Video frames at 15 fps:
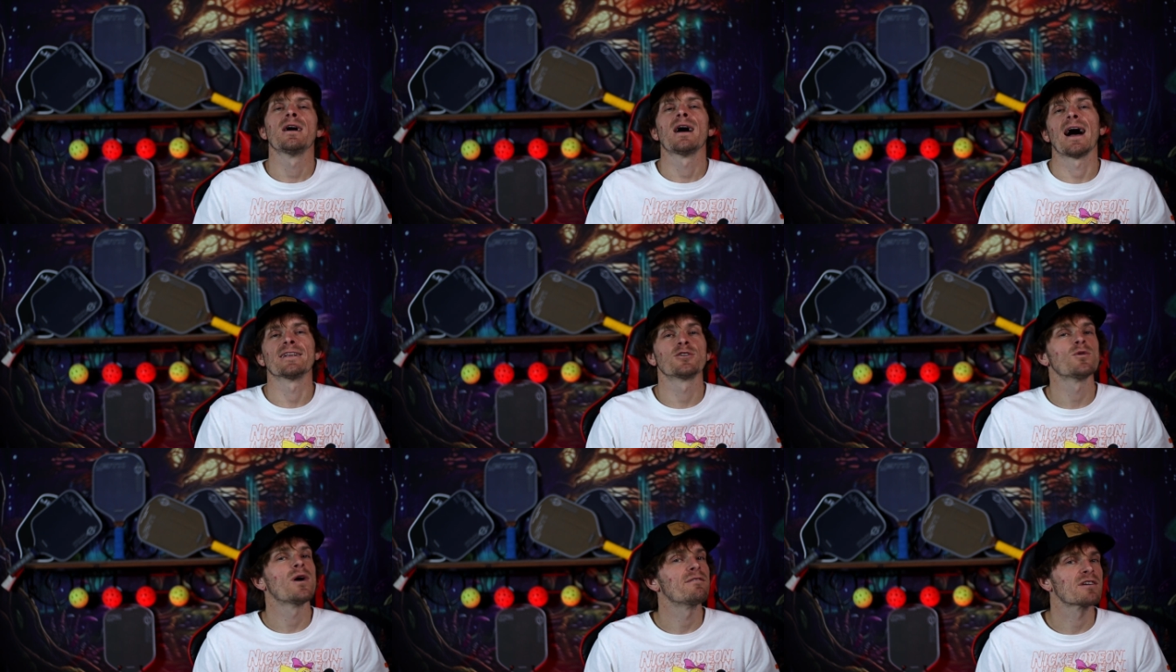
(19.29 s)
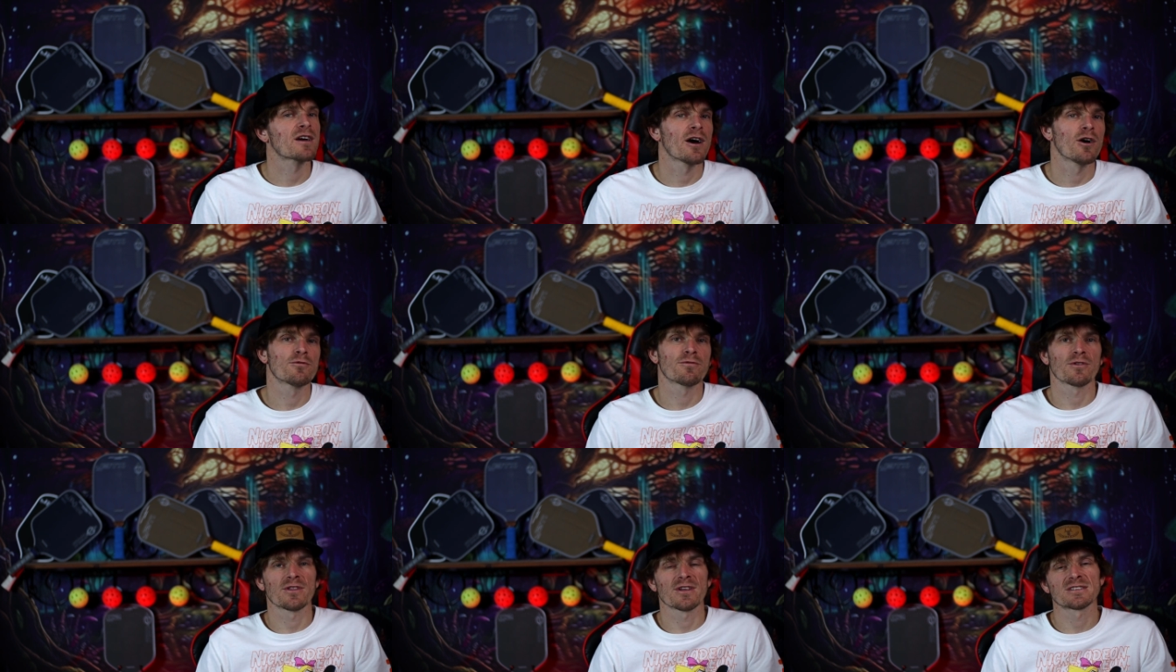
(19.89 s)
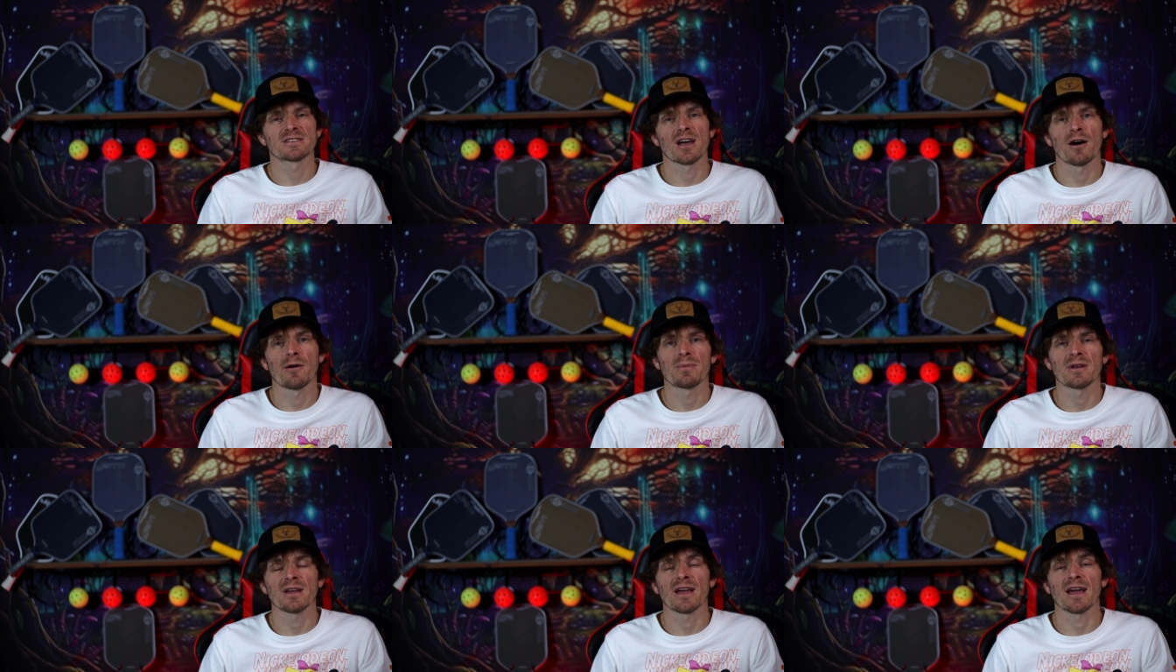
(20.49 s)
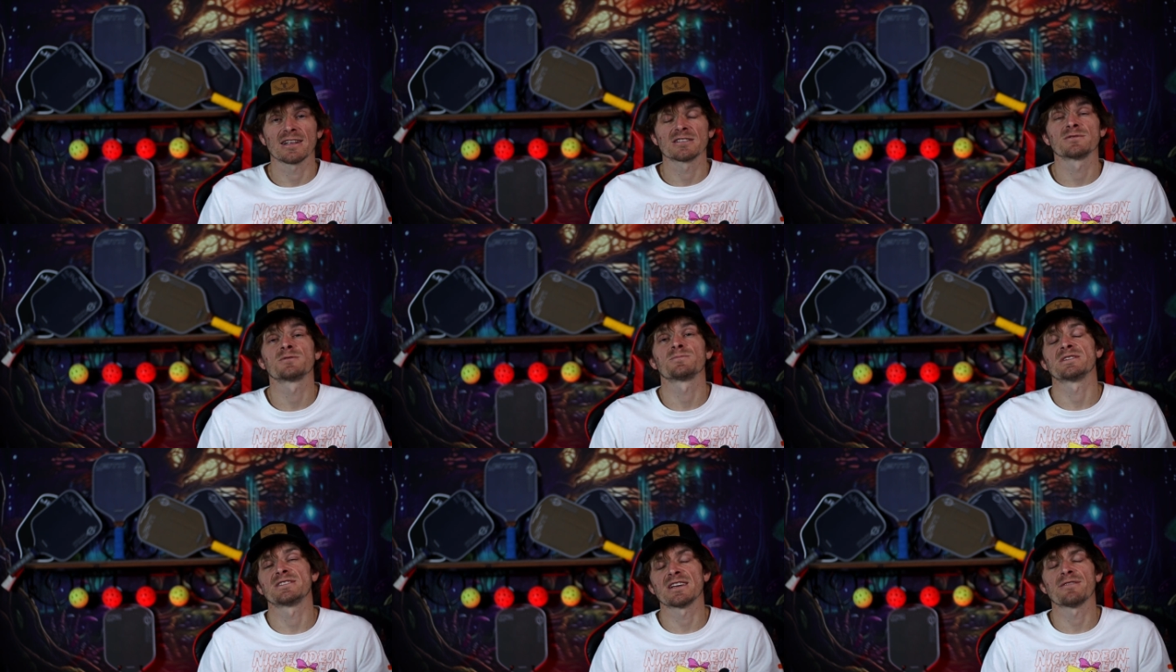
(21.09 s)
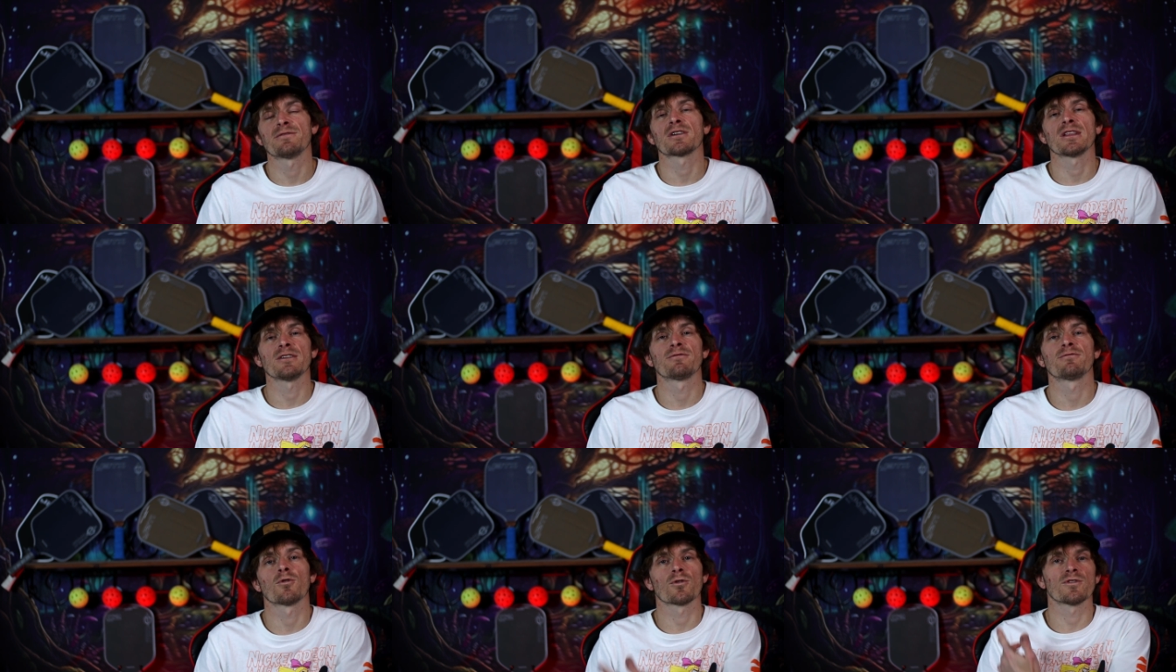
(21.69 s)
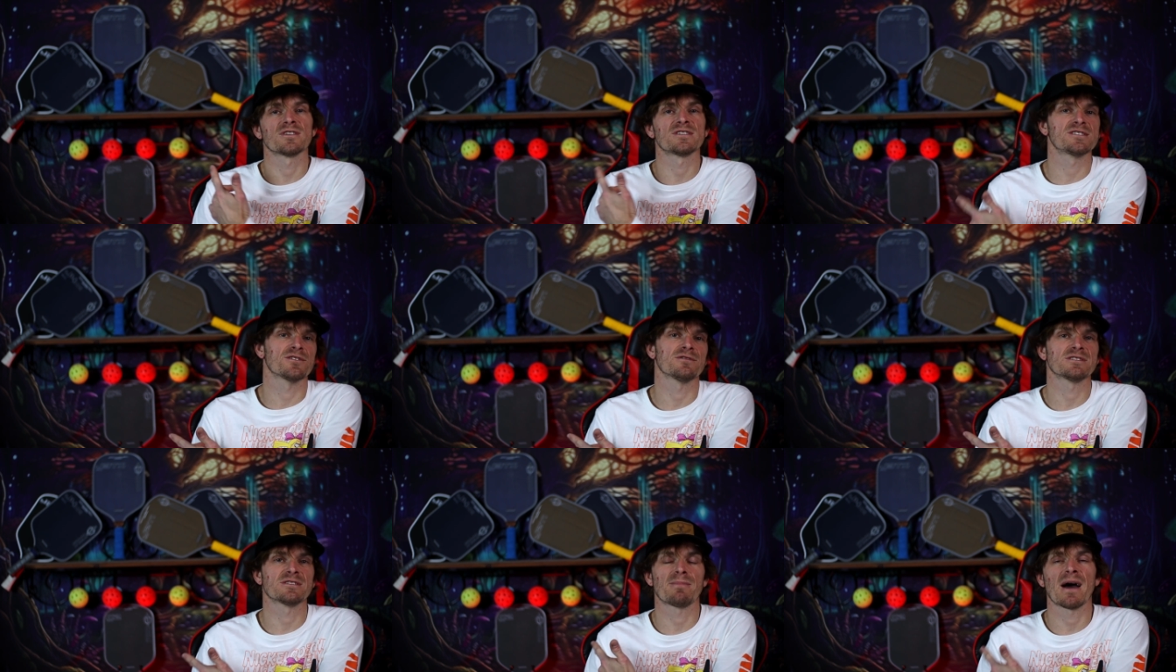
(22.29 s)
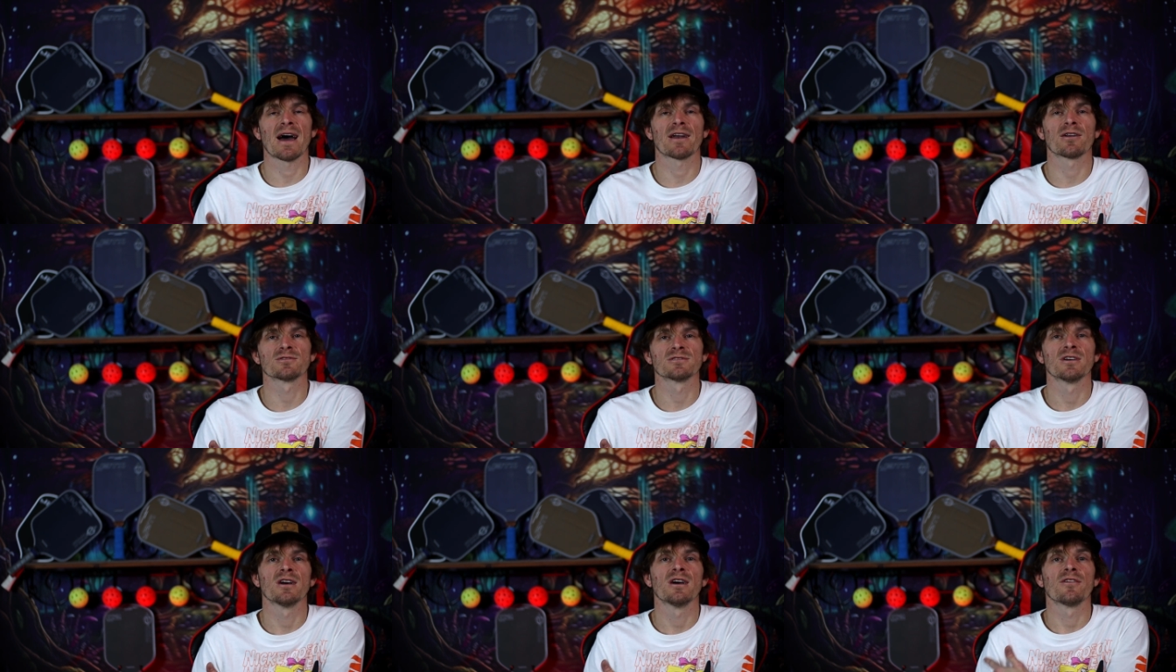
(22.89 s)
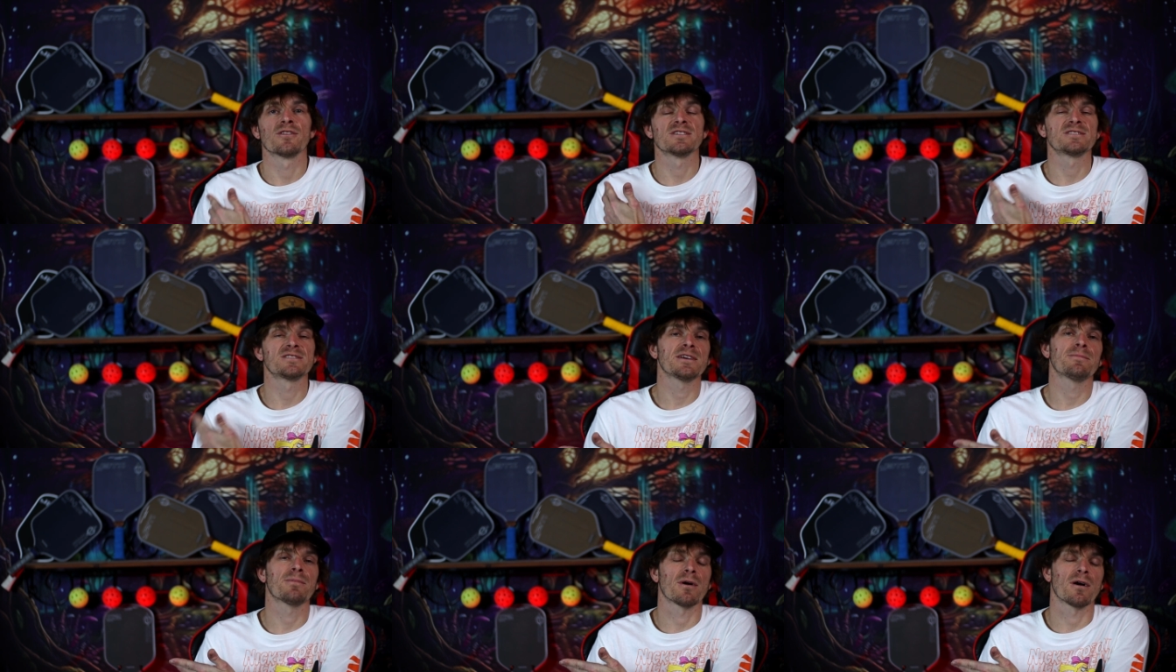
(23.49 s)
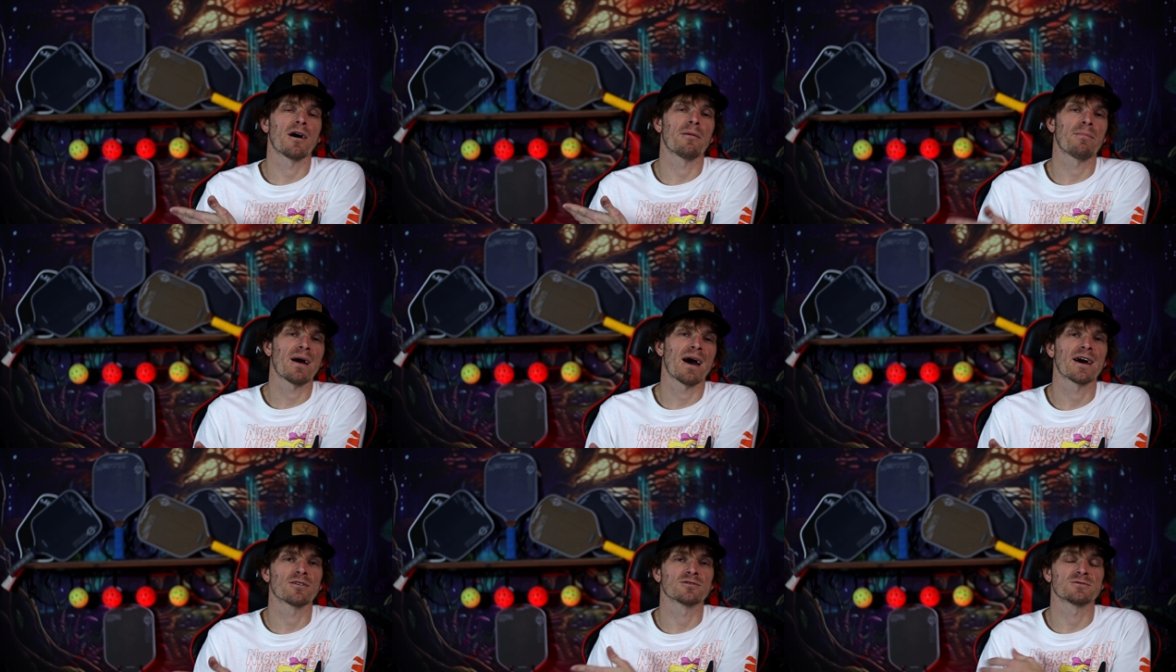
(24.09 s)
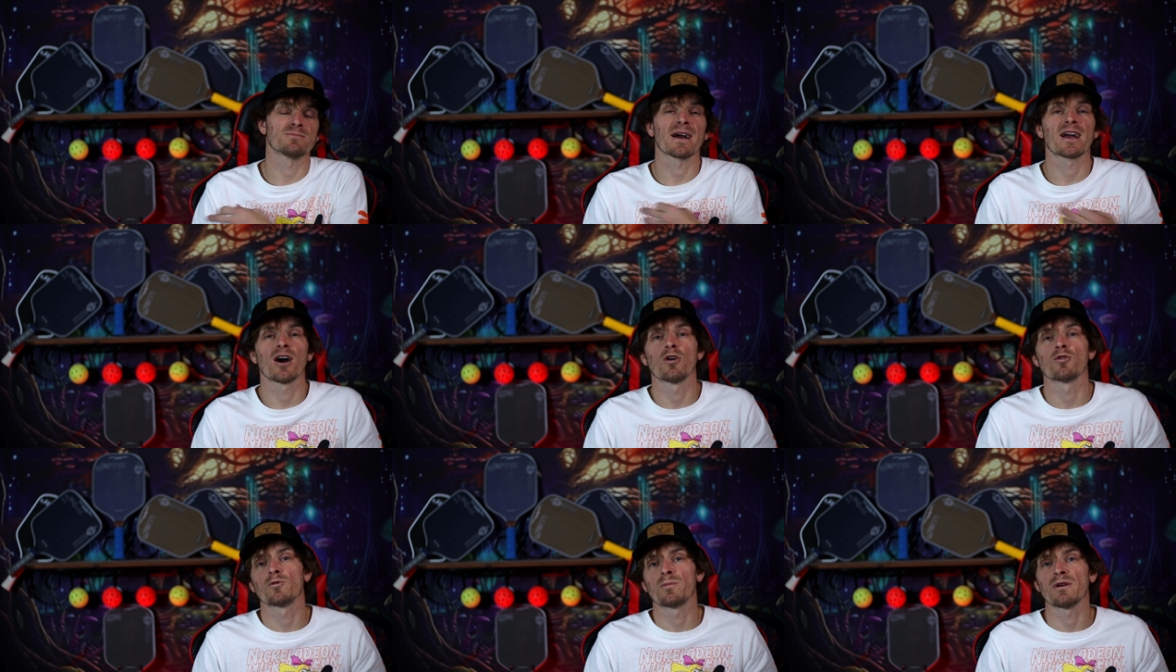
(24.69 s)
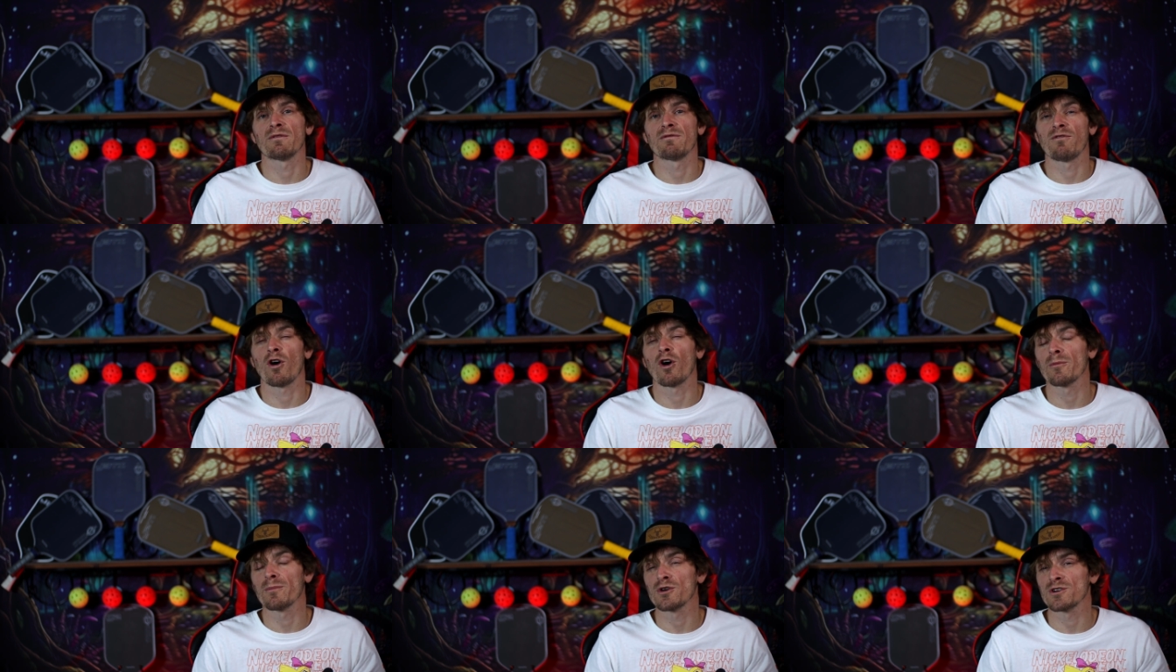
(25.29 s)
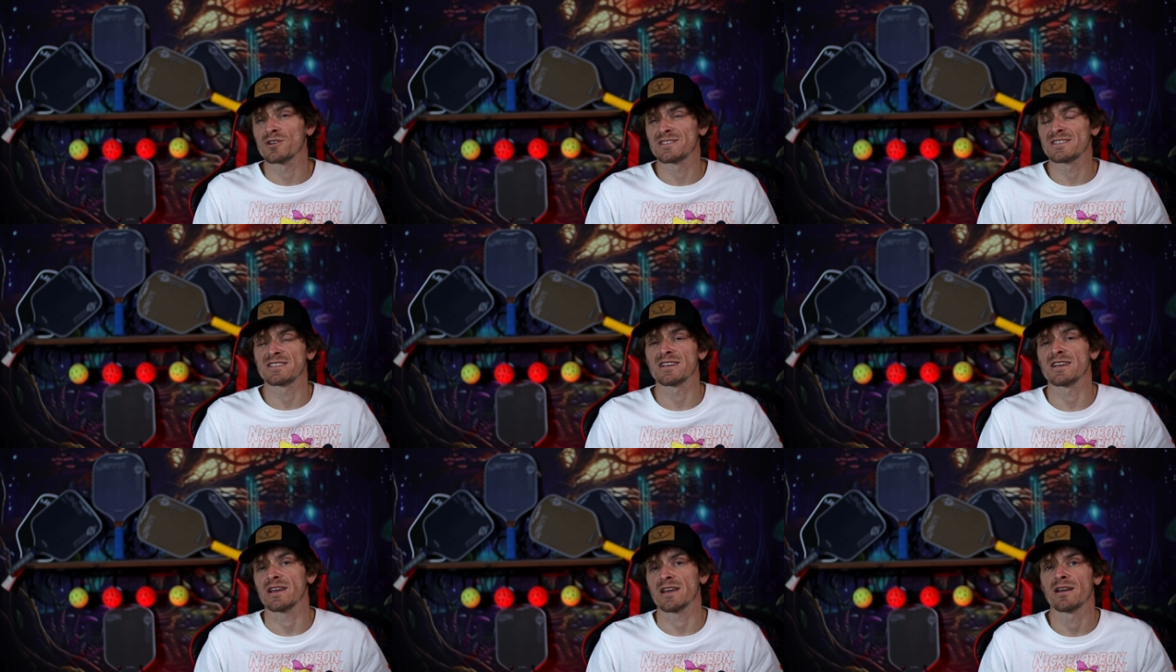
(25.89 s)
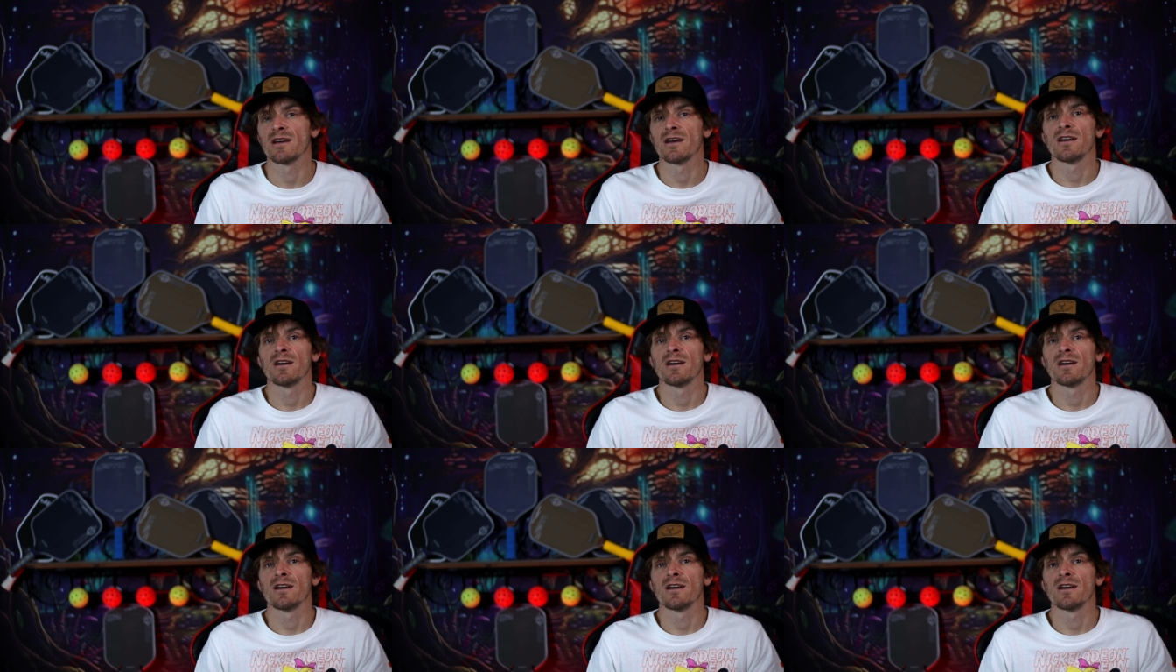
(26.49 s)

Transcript: I do have a code for this company, and specifically for this series of paddles. The C paddles, my code would be Farmer C.